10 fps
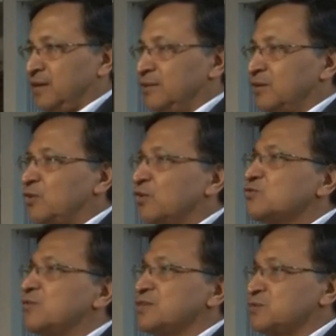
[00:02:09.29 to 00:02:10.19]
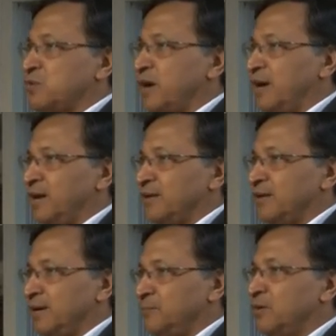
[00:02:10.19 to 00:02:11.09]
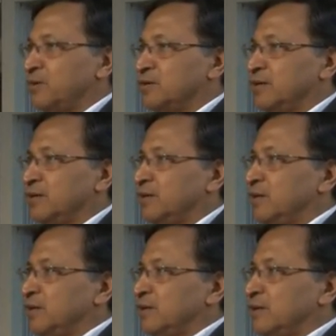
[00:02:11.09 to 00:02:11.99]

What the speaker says: And the cost was so high. I bought a